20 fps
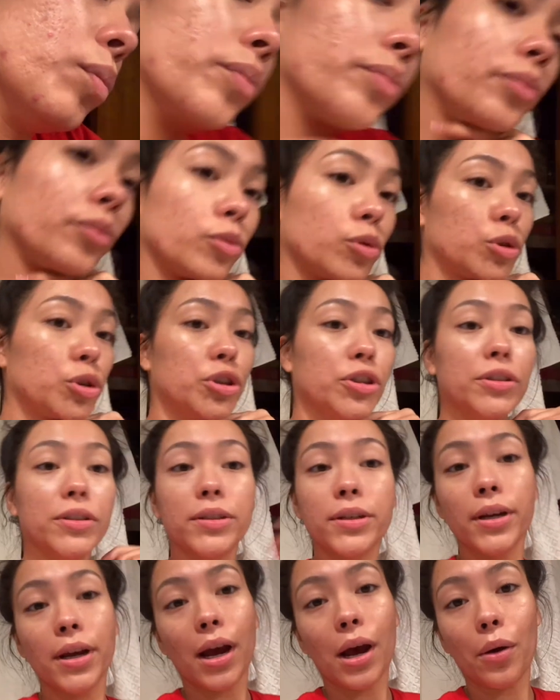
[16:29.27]
We'll just
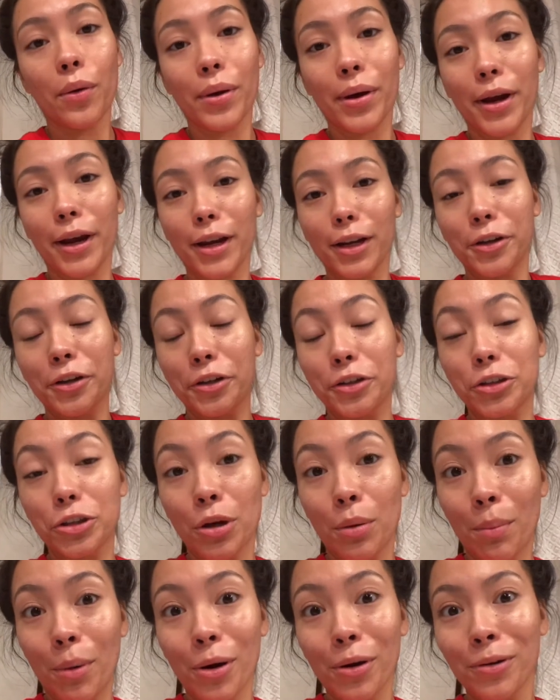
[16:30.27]
see how I look
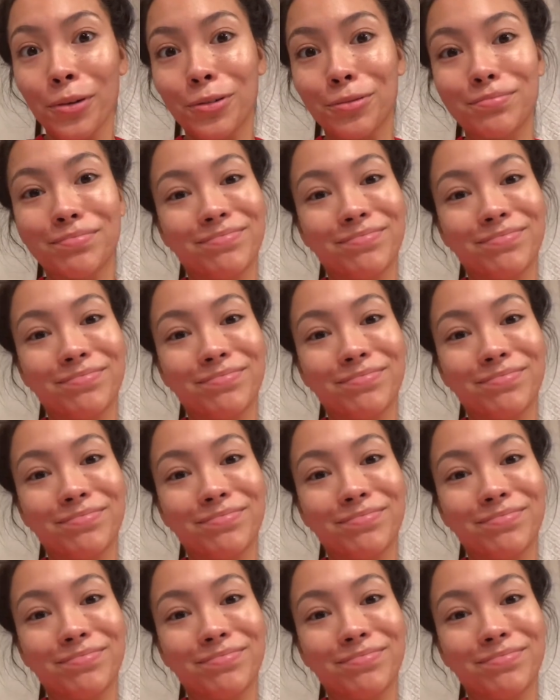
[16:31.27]
tomorrow.